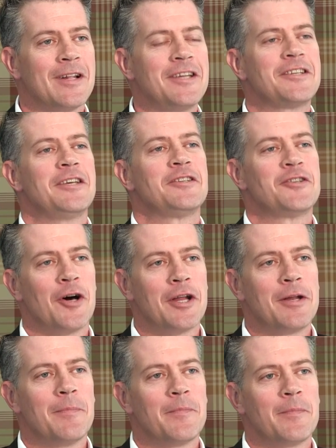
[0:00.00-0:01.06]
let's get
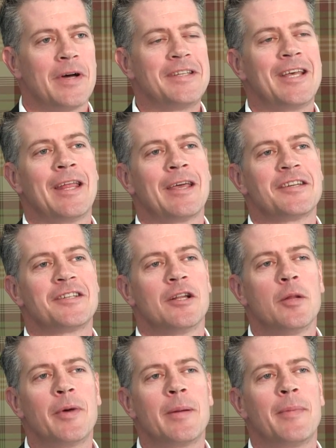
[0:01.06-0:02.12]
started by telling us a
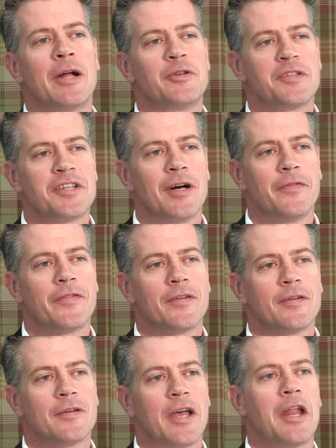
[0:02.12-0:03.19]
little bit about yourself
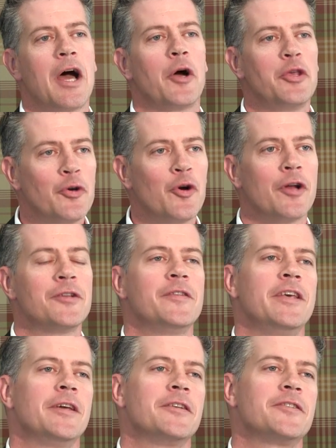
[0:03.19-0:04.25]
and how you got
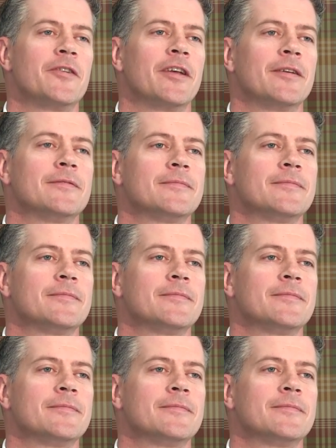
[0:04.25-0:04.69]
into the industry.